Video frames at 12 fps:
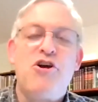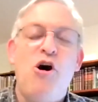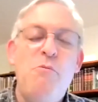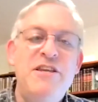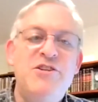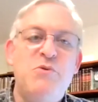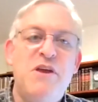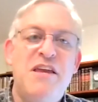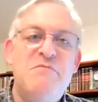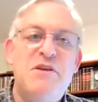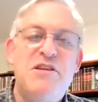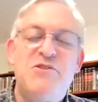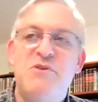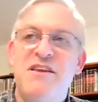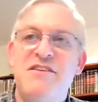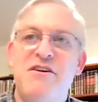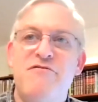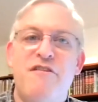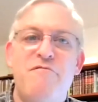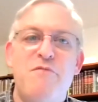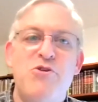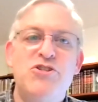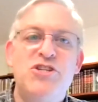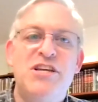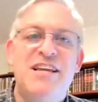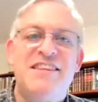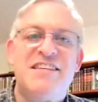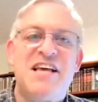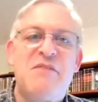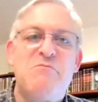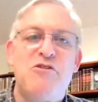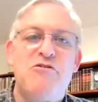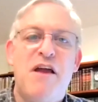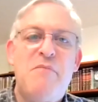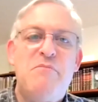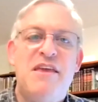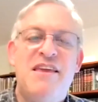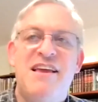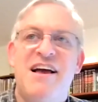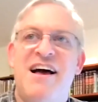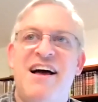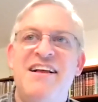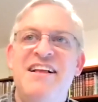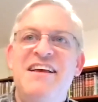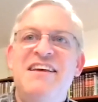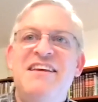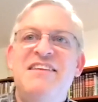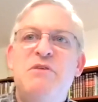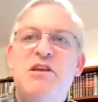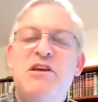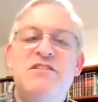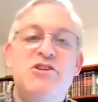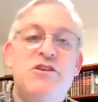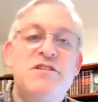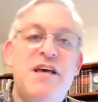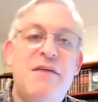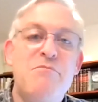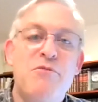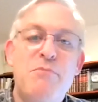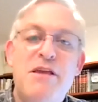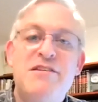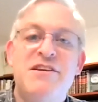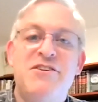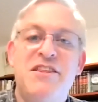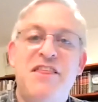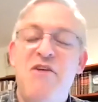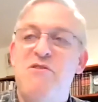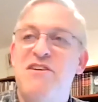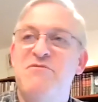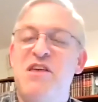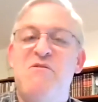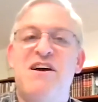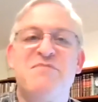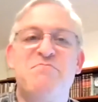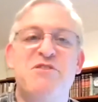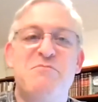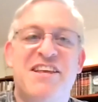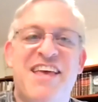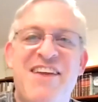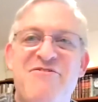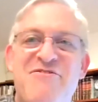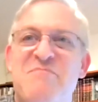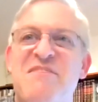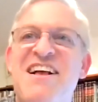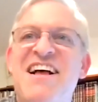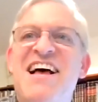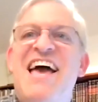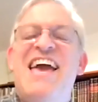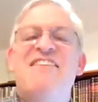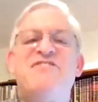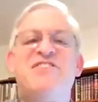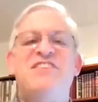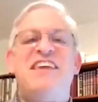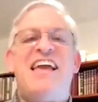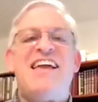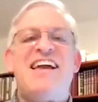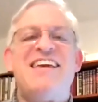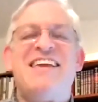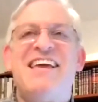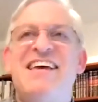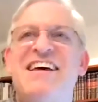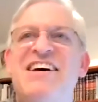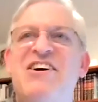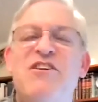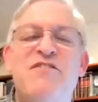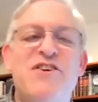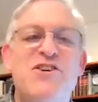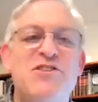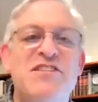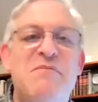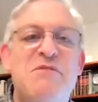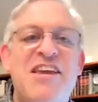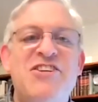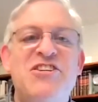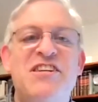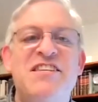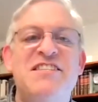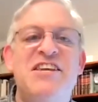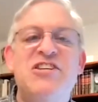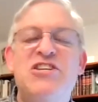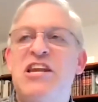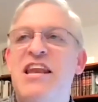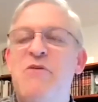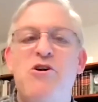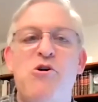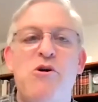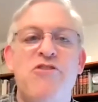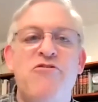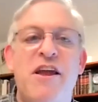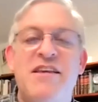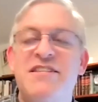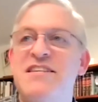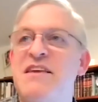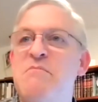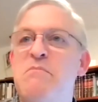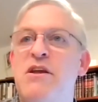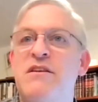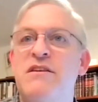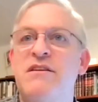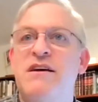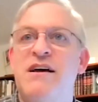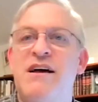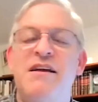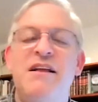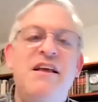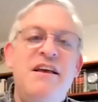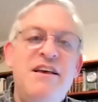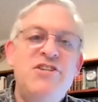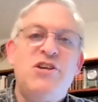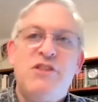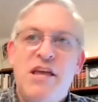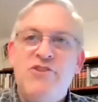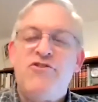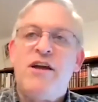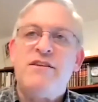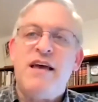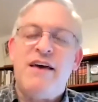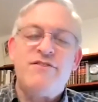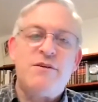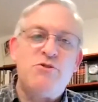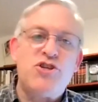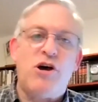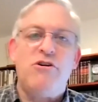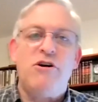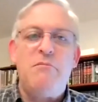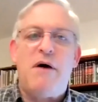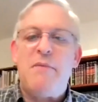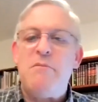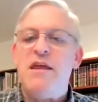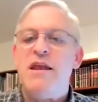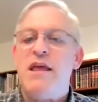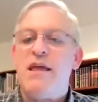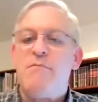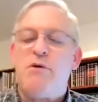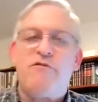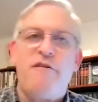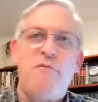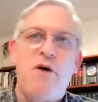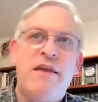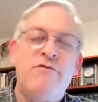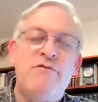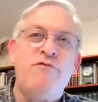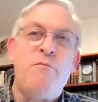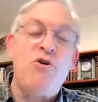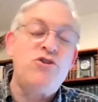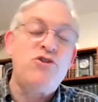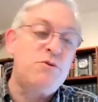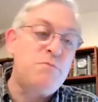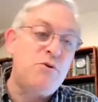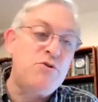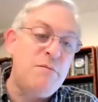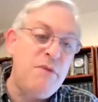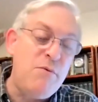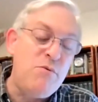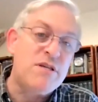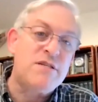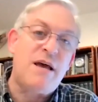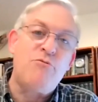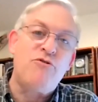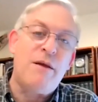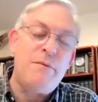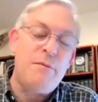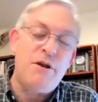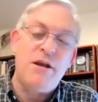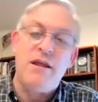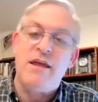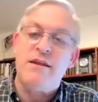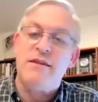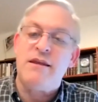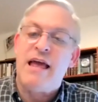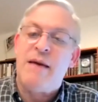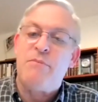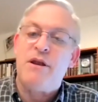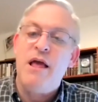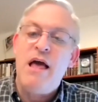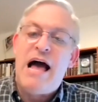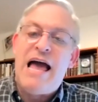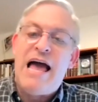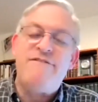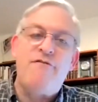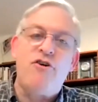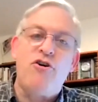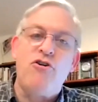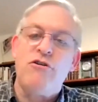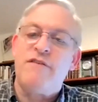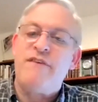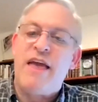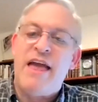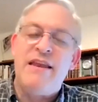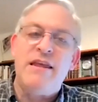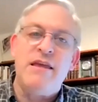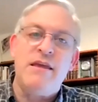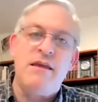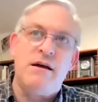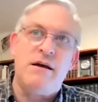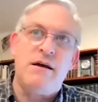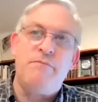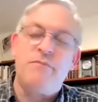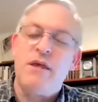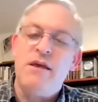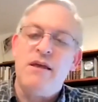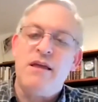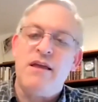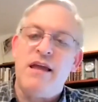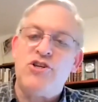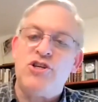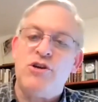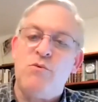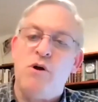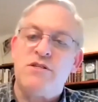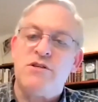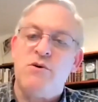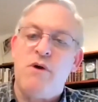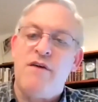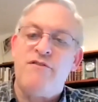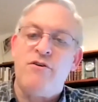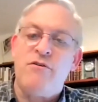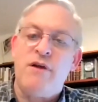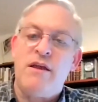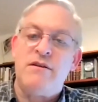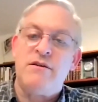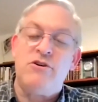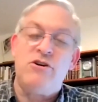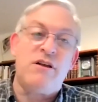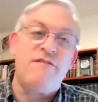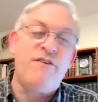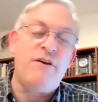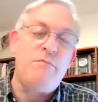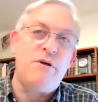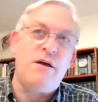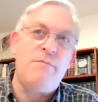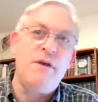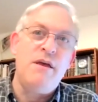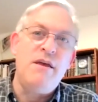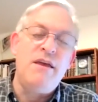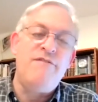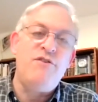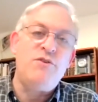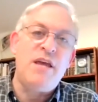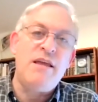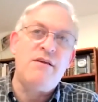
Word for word: or the go-between between uh, Rav Moshe and the Satmar Rebbe. Uh, because you know the Satmar basically they, only want to put him in Chayrim after the AI uh, artificial insemination decision, and they were going crazy. But uh, so they tried to have some shalom by meeting, but Ram- and Ramosha was supposed to meet with the Satmar Rebbe, but in the end it didn't happen. I've never heard of any. Um, connection whatsoever and look from um, if